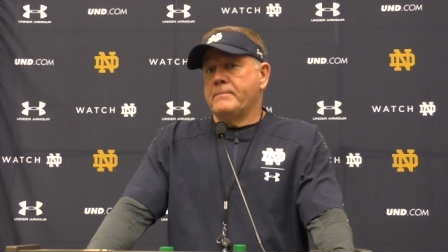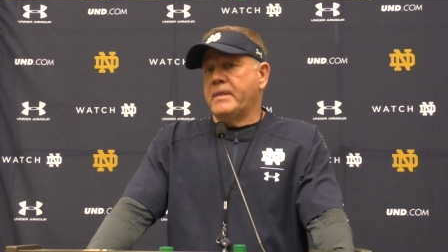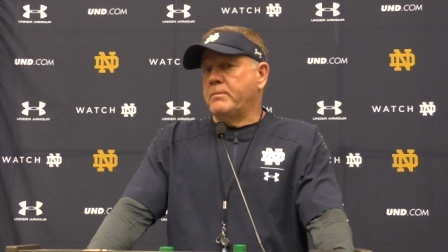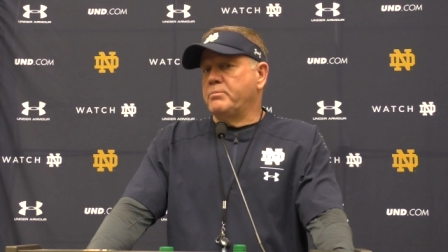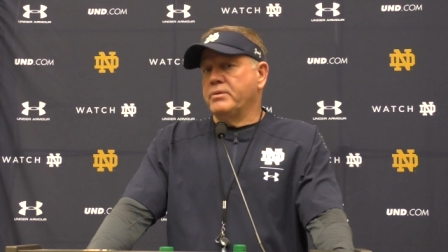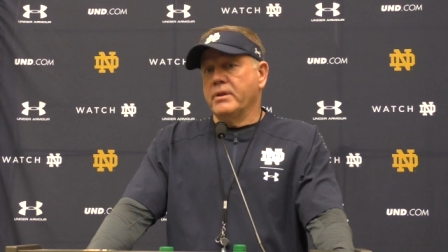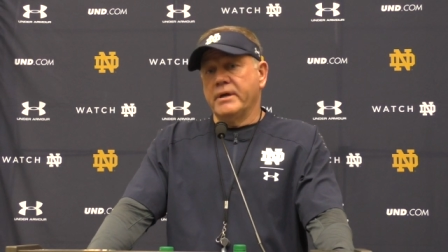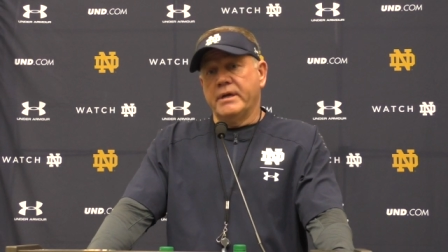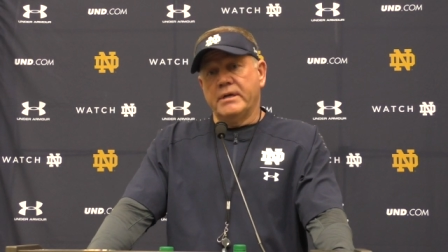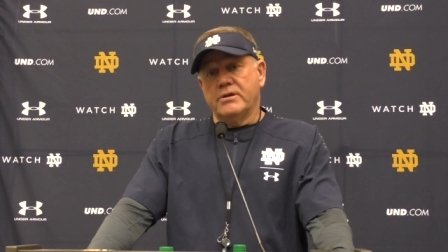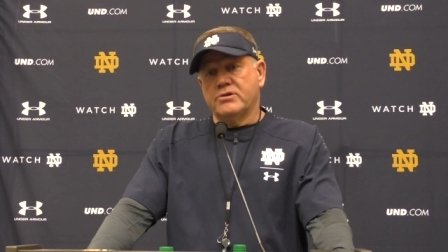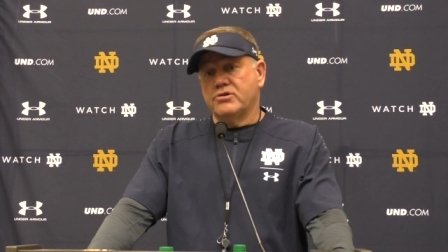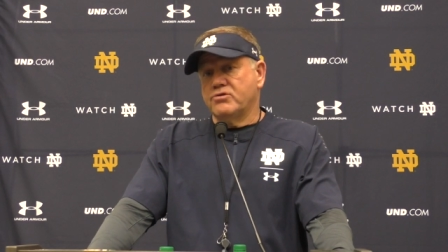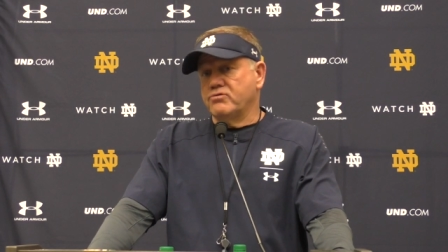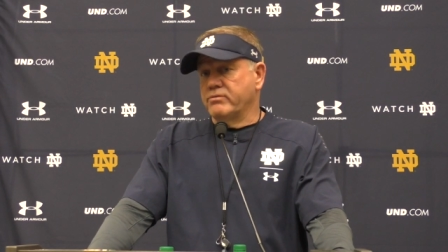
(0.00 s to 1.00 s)
They play
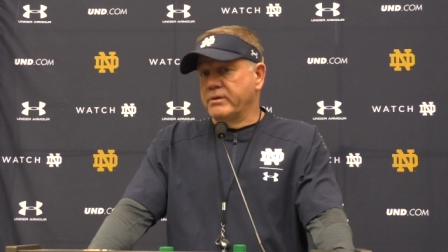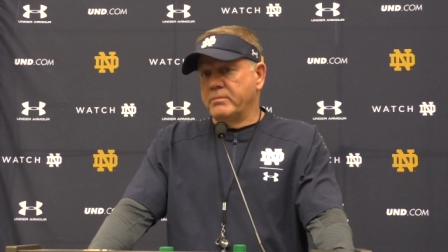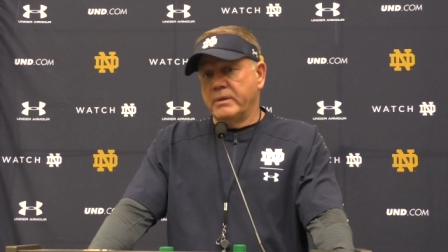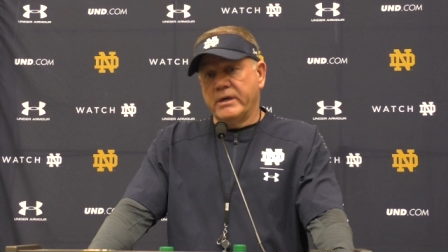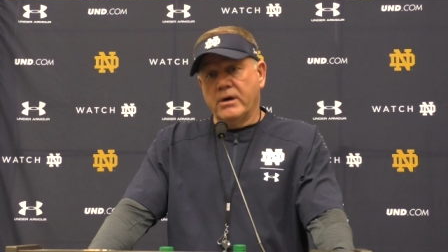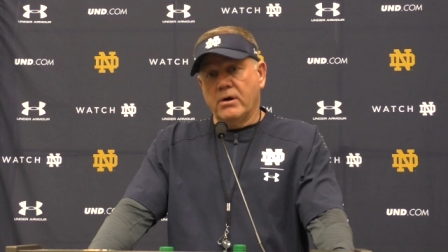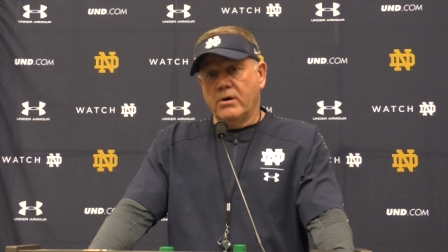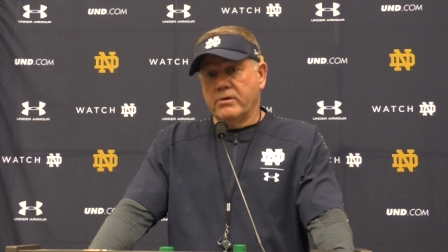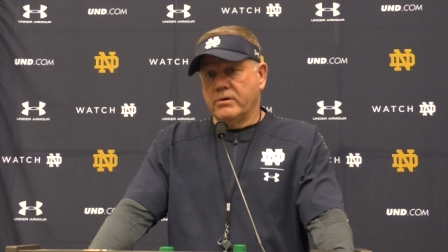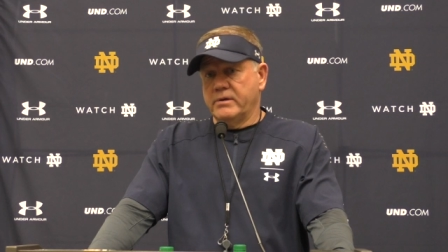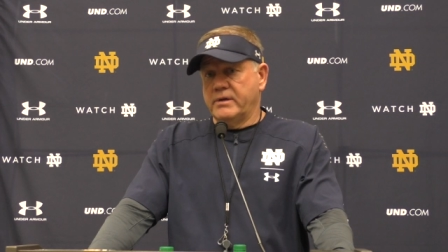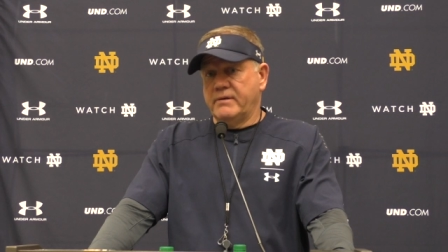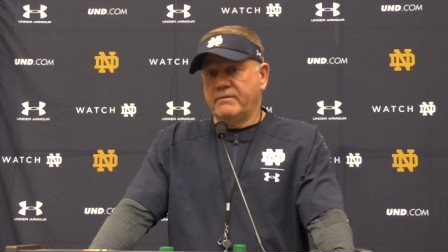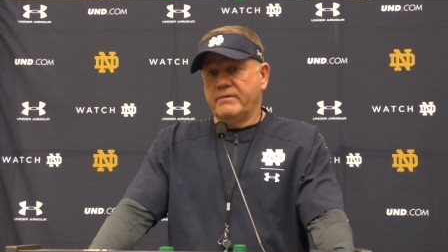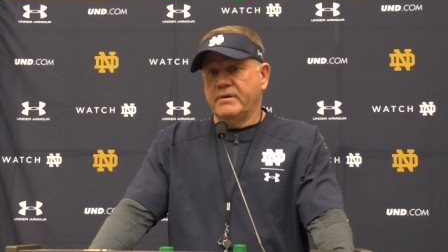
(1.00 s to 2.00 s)
extremely hard
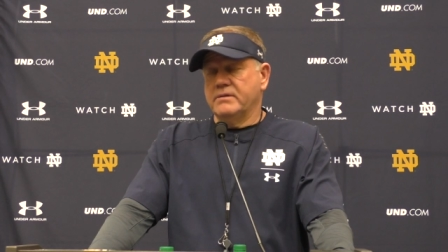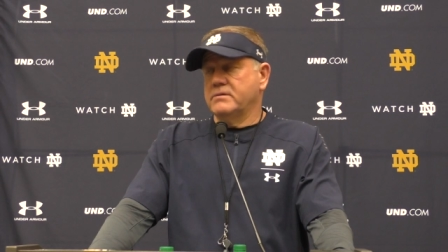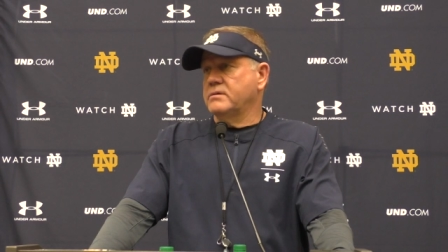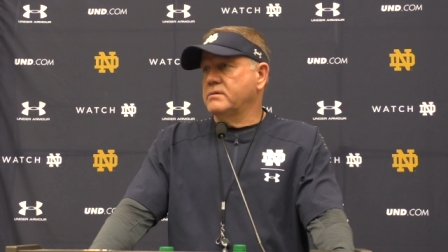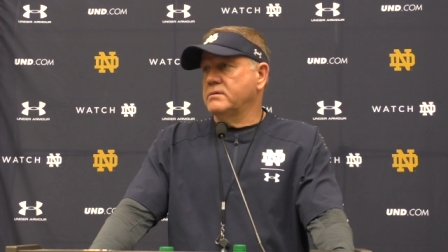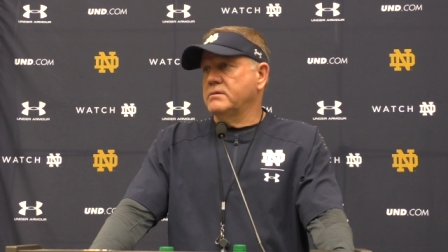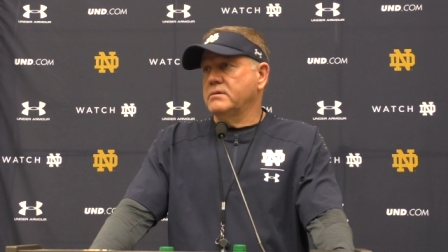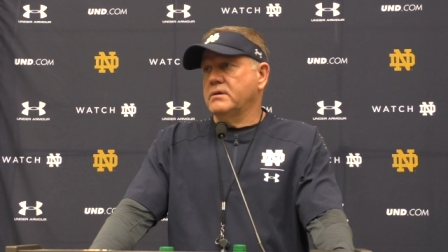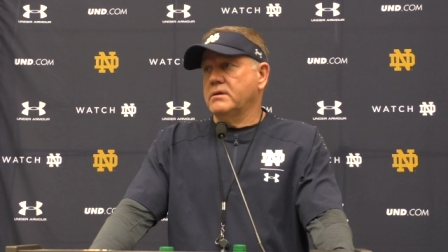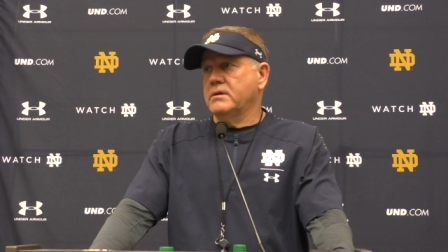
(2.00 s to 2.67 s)
on defense.